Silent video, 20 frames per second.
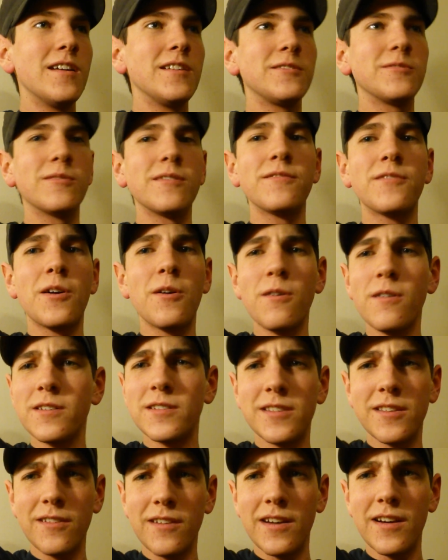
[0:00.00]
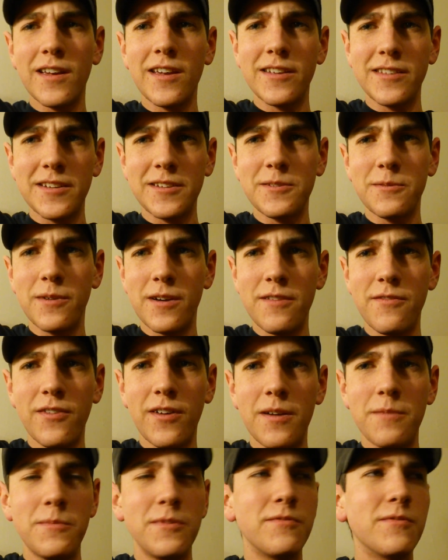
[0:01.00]
So of course they're gonna get to
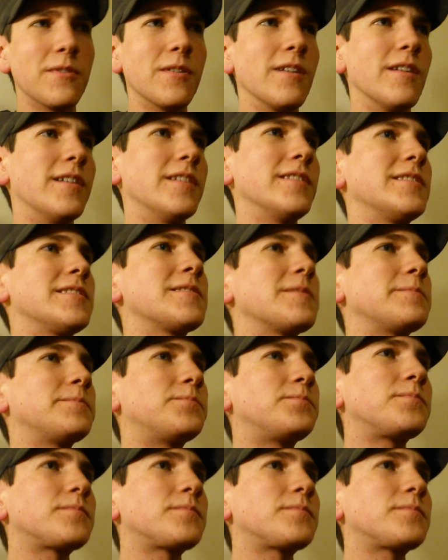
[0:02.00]
25 before us.